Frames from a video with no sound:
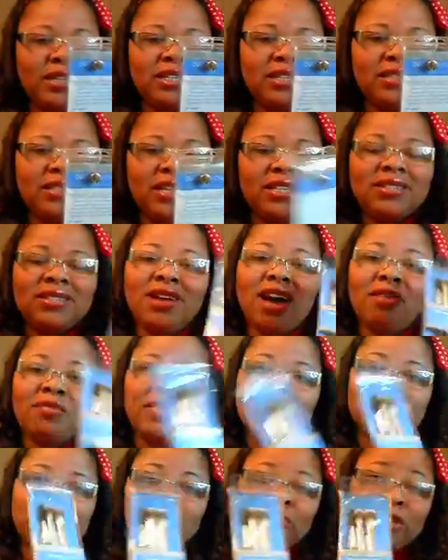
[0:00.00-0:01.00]
these, these are
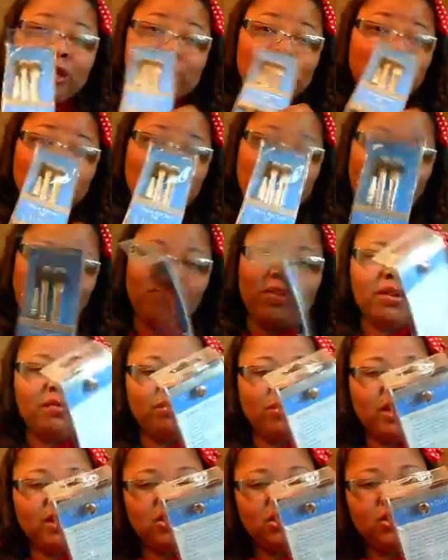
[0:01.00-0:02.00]
gonna be some good
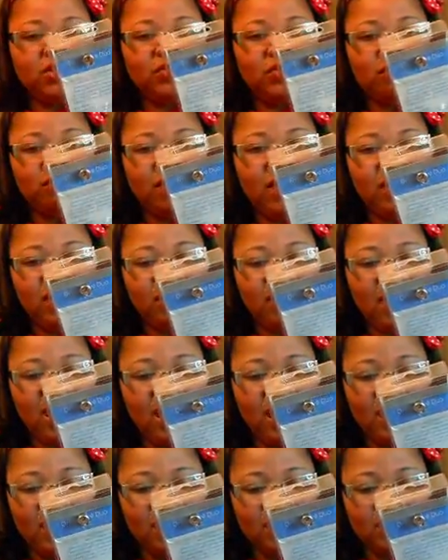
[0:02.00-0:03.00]
traveling brushes for me, you
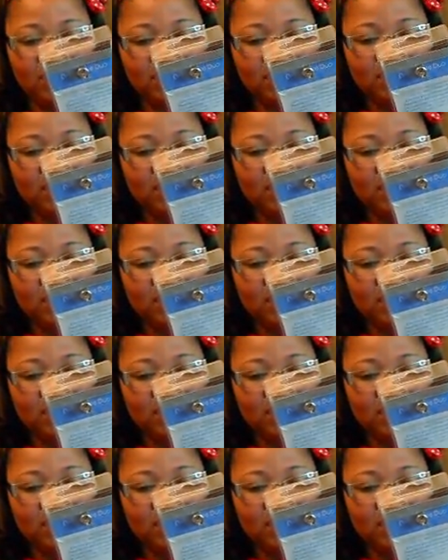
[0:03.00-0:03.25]
guys.